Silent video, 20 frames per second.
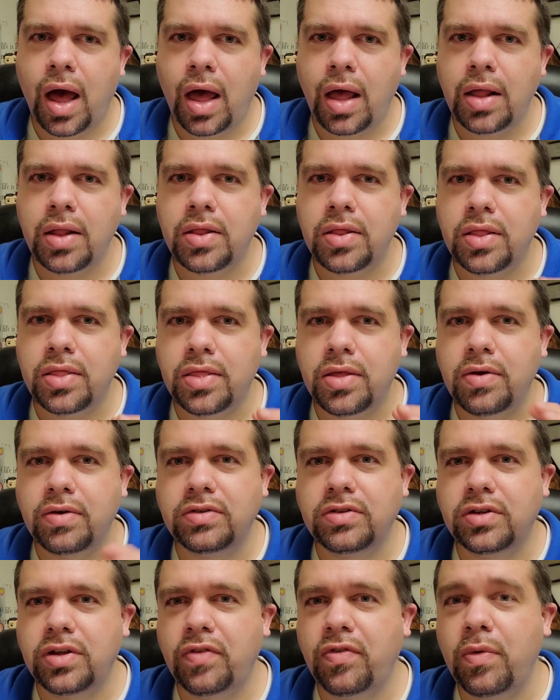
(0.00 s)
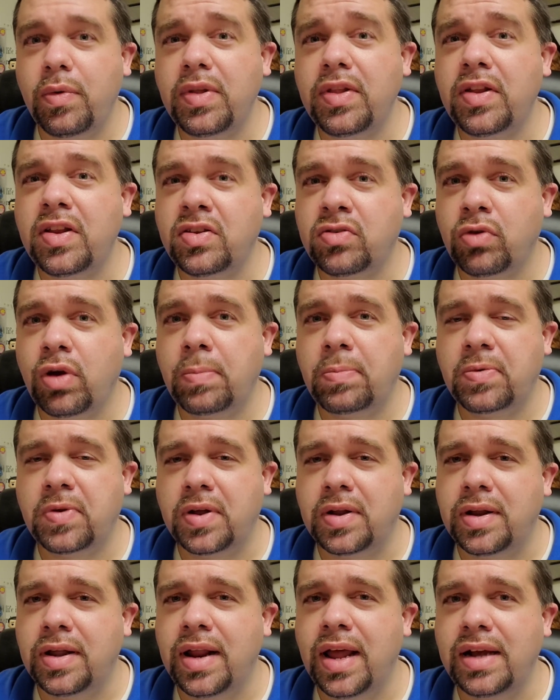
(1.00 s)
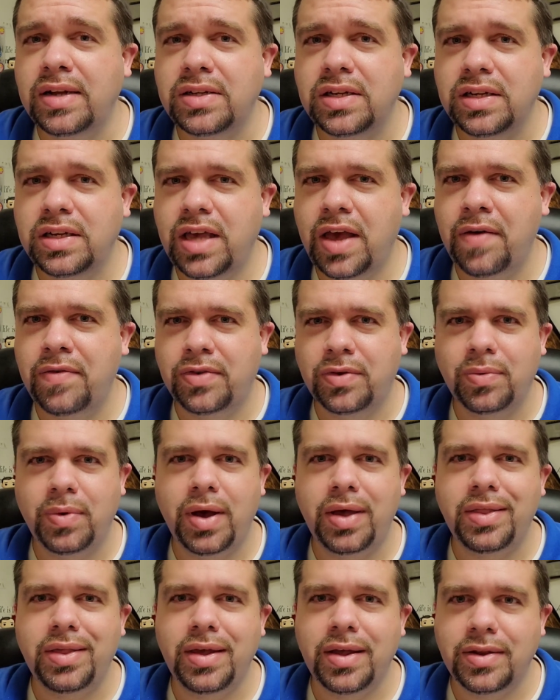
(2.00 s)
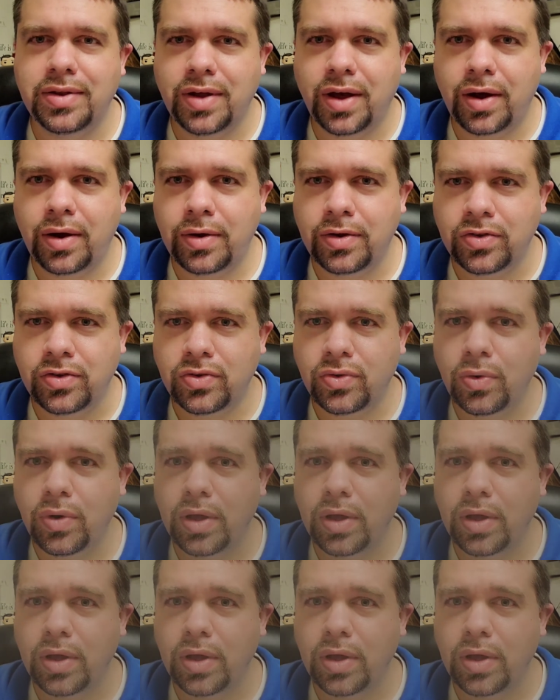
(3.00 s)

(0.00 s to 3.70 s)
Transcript: if you read the description, it actually gives away the entire story